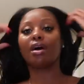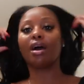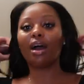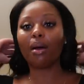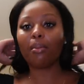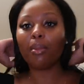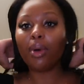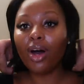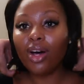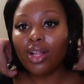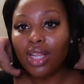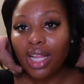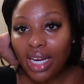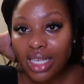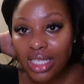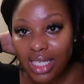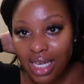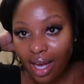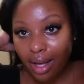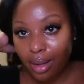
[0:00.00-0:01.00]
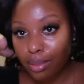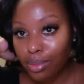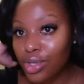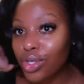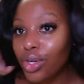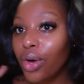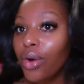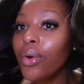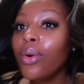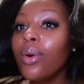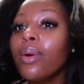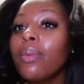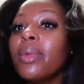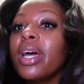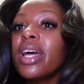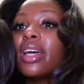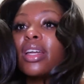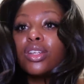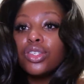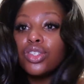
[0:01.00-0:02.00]
I'm all out of time, so I'm
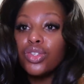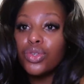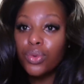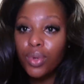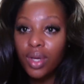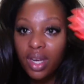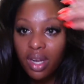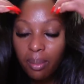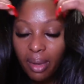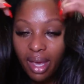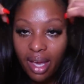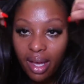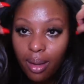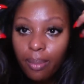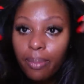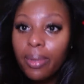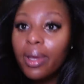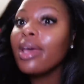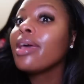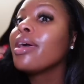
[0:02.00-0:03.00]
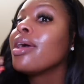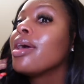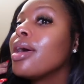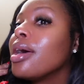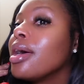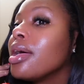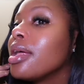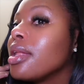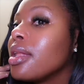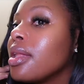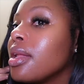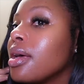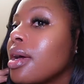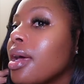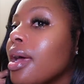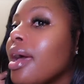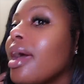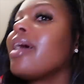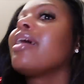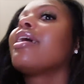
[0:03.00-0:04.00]
not gonna do any makeup, but
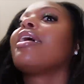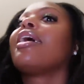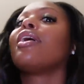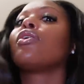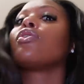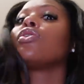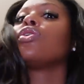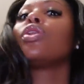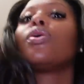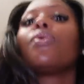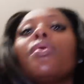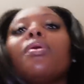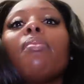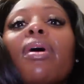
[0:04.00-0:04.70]
look at how glowy